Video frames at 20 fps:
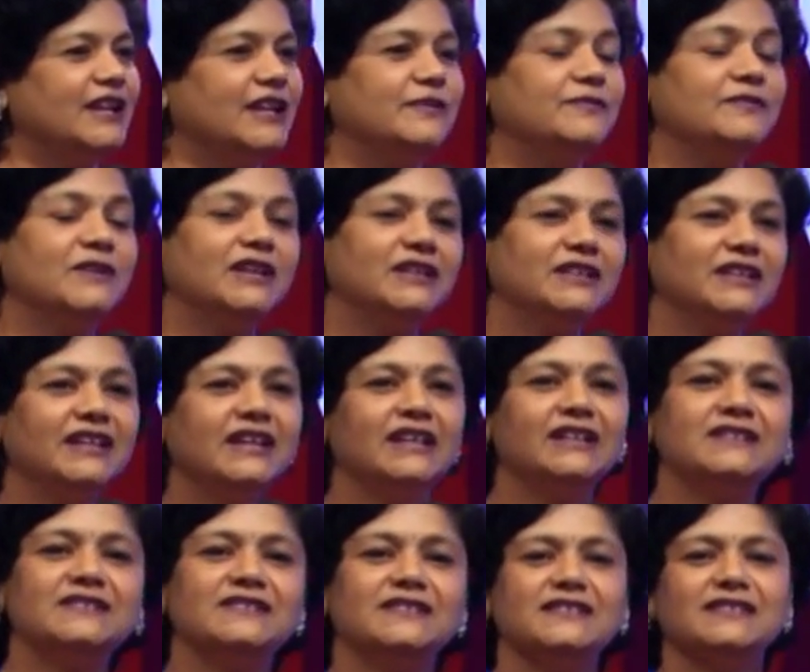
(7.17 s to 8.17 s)
If nothing
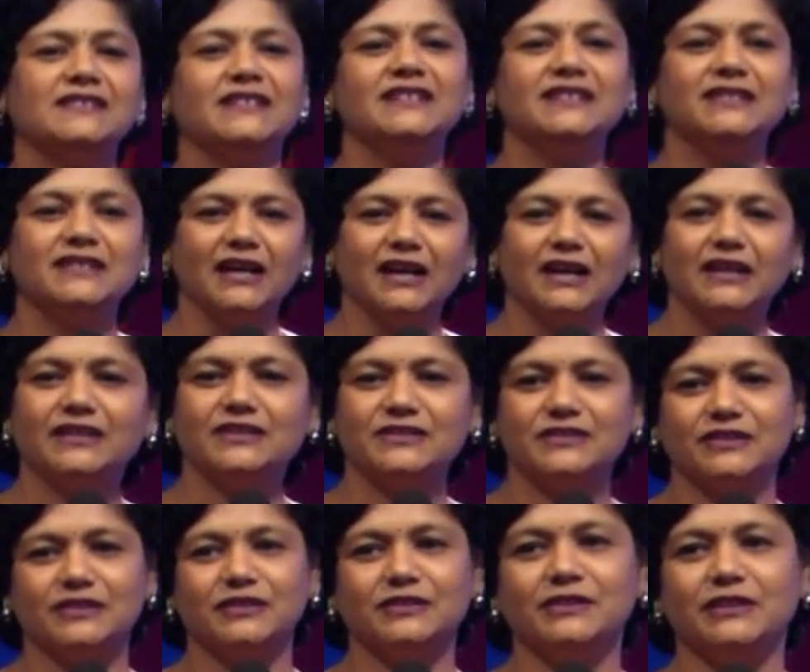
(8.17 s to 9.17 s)
else, this entire
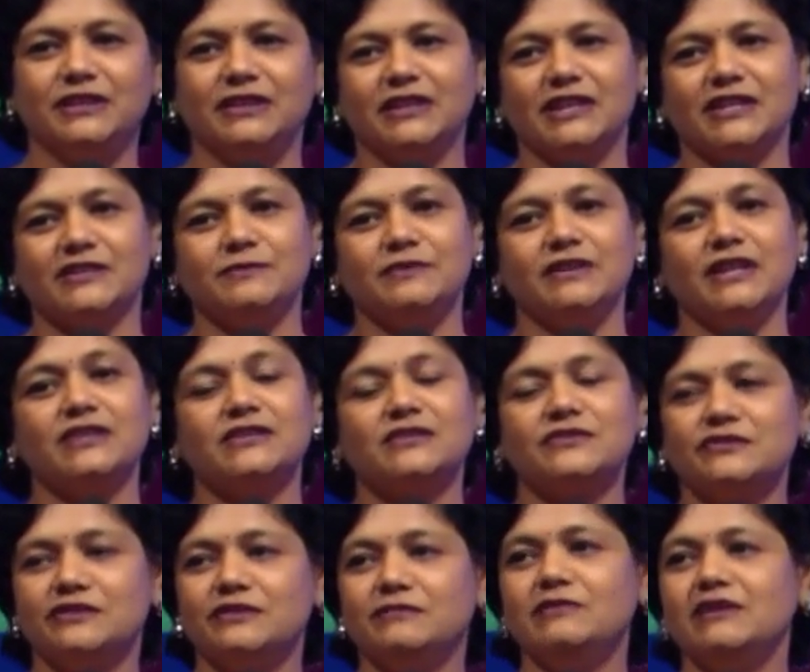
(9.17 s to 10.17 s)
journey has been
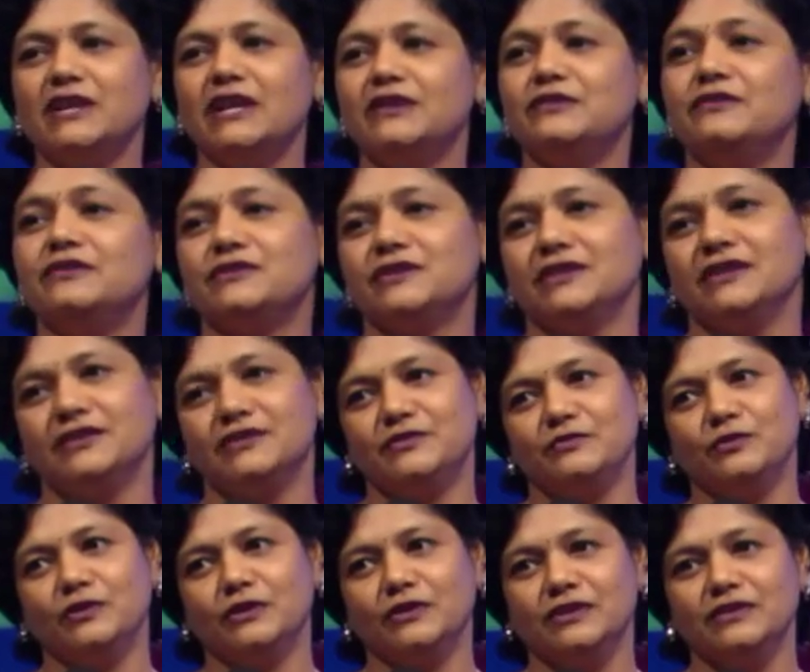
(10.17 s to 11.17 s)
extremely enriching and
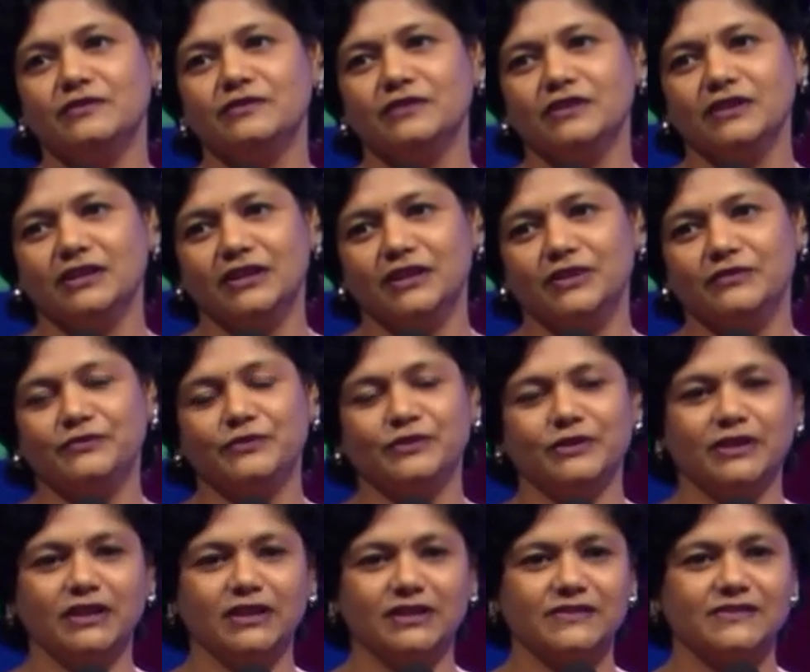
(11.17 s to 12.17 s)
rewarding
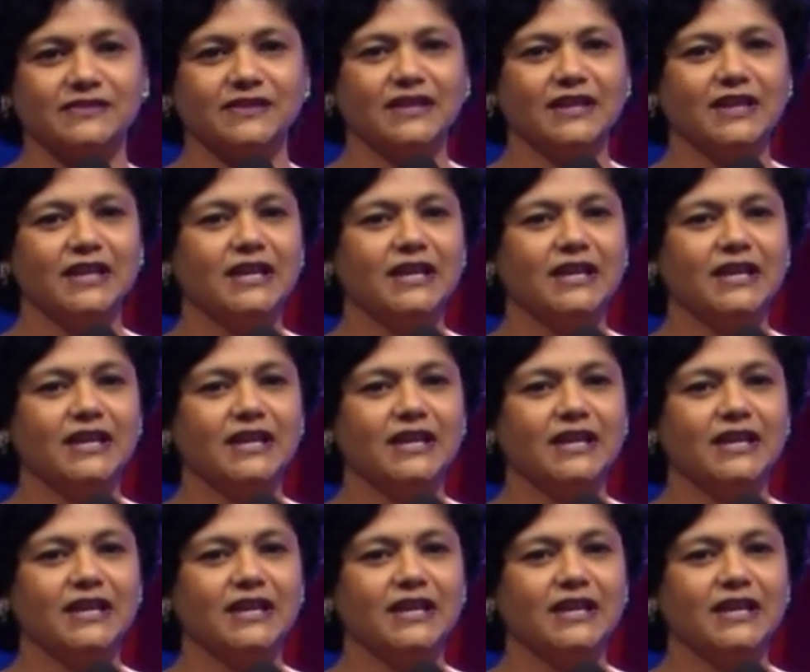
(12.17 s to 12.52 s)
for us.